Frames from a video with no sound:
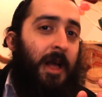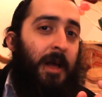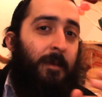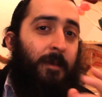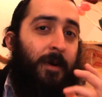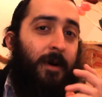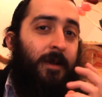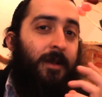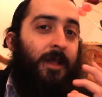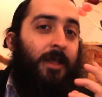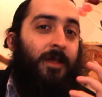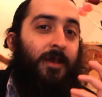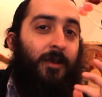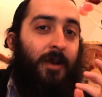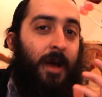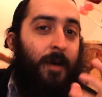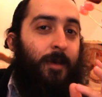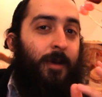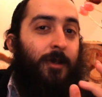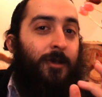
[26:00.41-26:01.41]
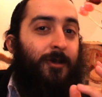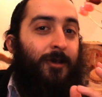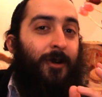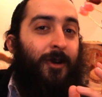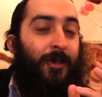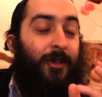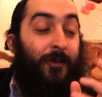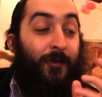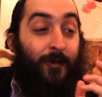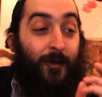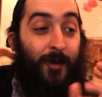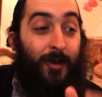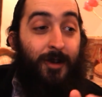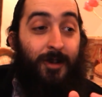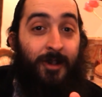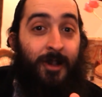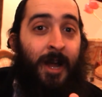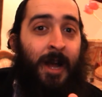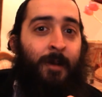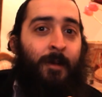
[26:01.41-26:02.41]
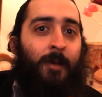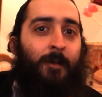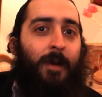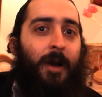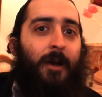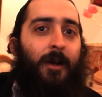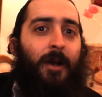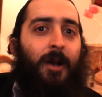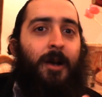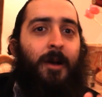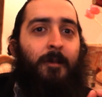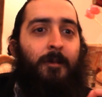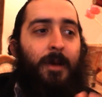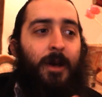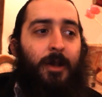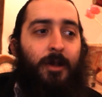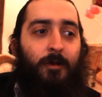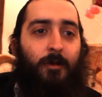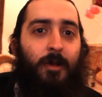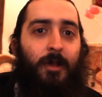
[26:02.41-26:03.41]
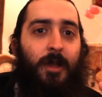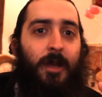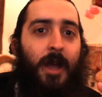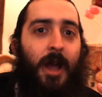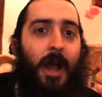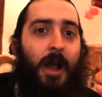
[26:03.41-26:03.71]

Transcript: But the Rebbe saw the first time America messed with the